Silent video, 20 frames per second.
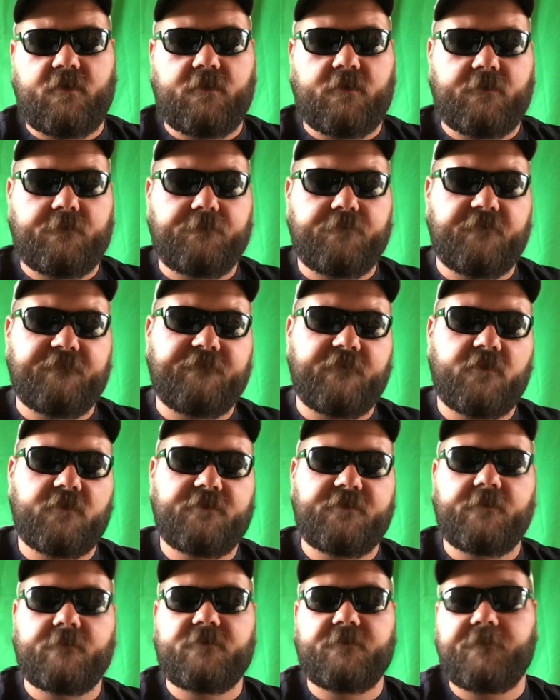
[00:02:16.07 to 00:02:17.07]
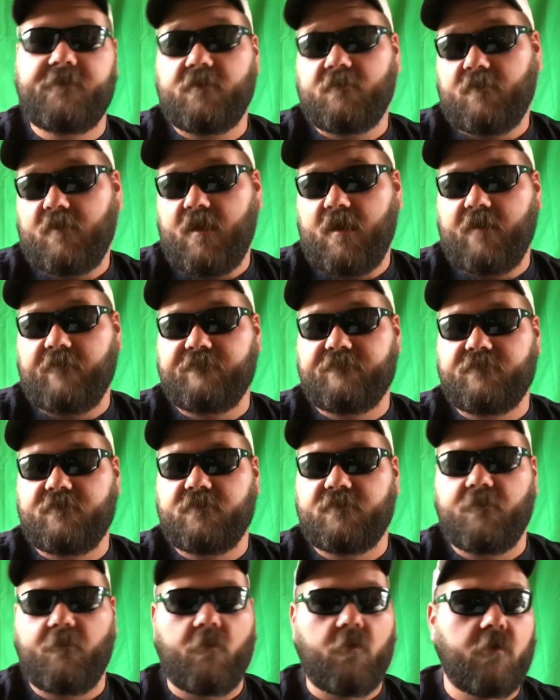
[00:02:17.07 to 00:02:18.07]
prefer them to be alive.
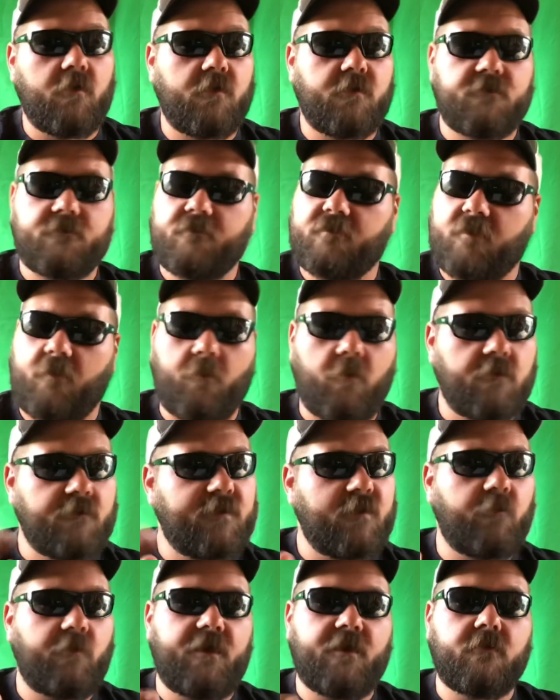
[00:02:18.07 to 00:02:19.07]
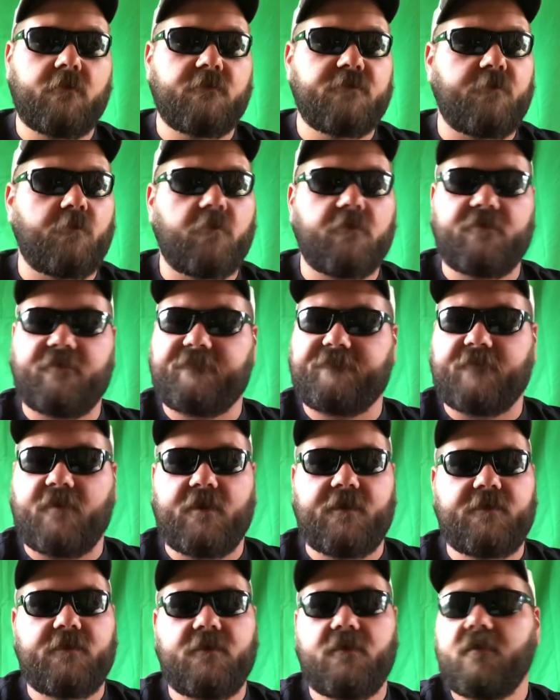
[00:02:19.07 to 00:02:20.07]
The more they wiggle, the more they
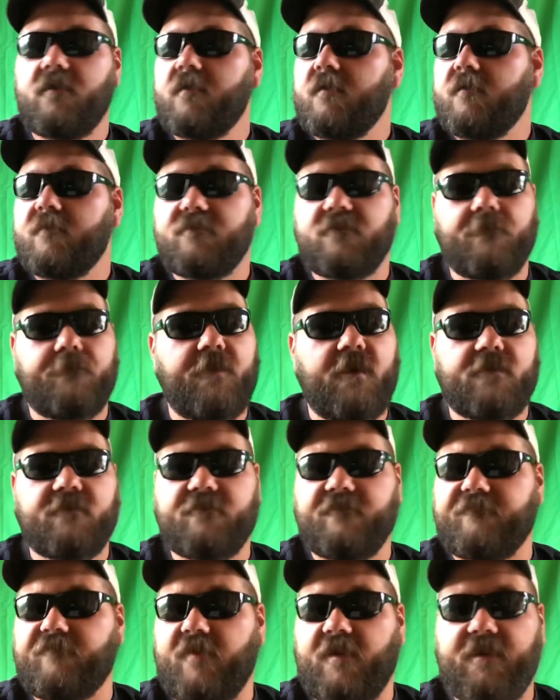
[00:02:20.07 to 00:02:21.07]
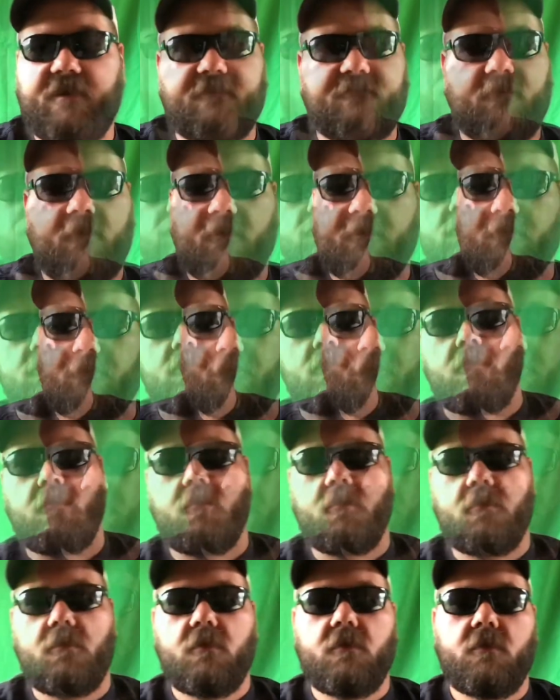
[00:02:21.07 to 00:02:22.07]
fight, the better the flatheads like them.
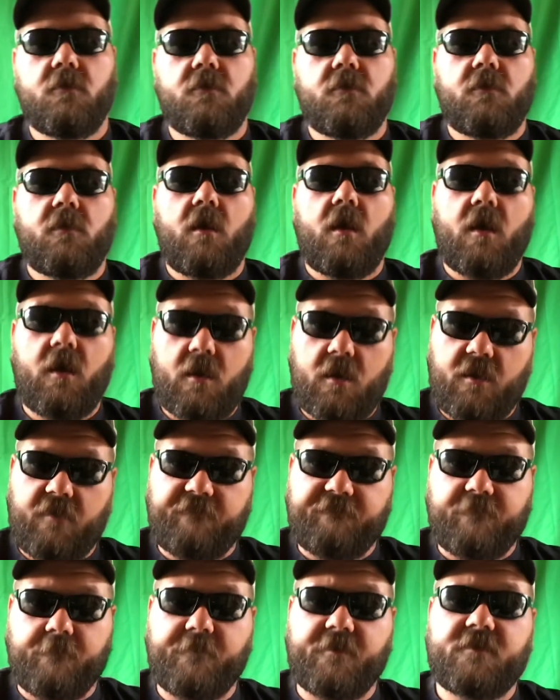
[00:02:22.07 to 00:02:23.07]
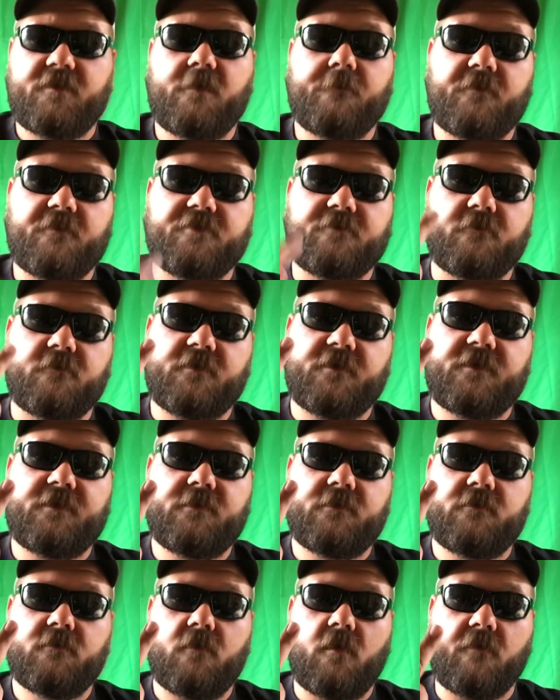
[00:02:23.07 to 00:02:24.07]
Alright, for my number 3
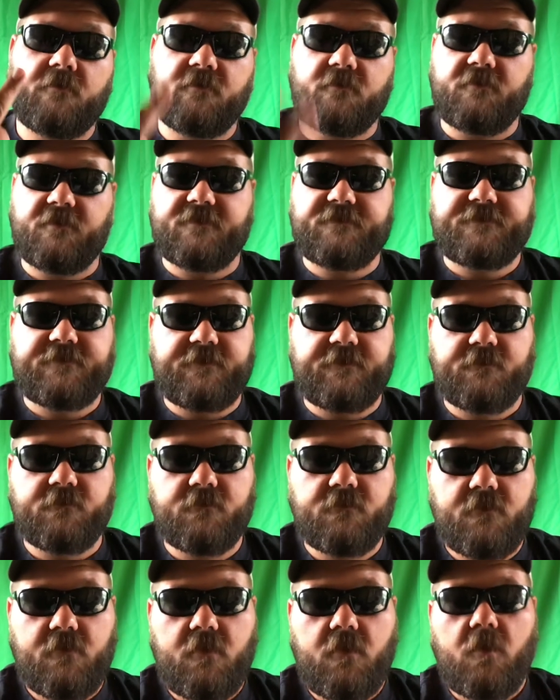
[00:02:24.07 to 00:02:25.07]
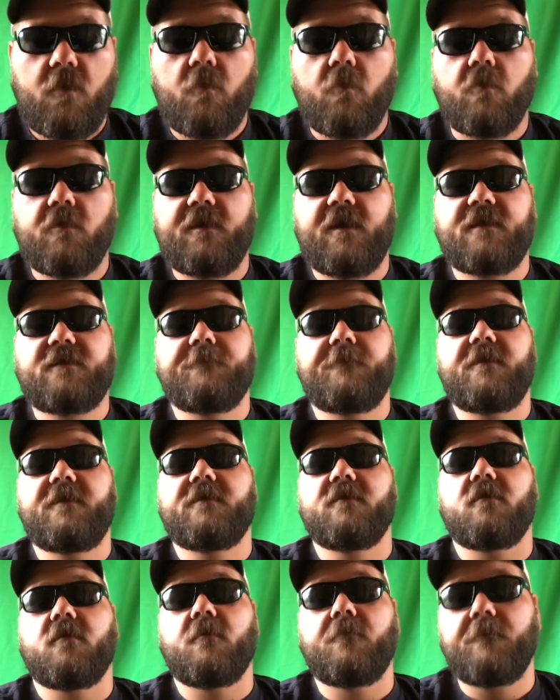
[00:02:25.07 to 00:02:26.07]
on the list here, will have to be
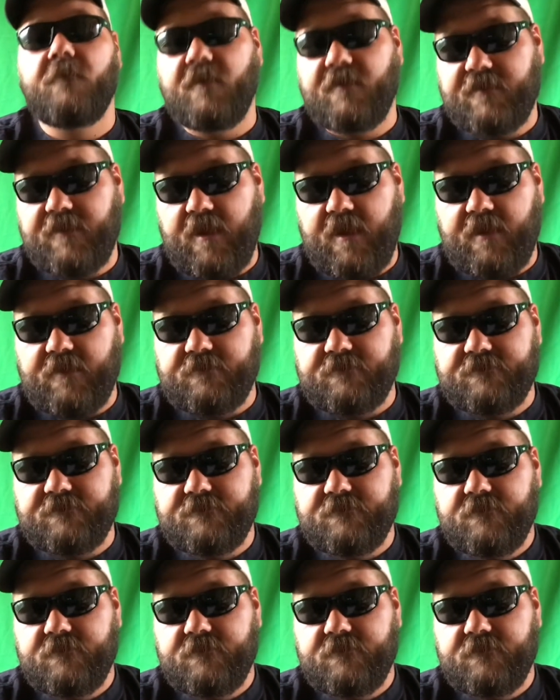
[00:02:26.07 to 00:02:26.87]
good old mudcats.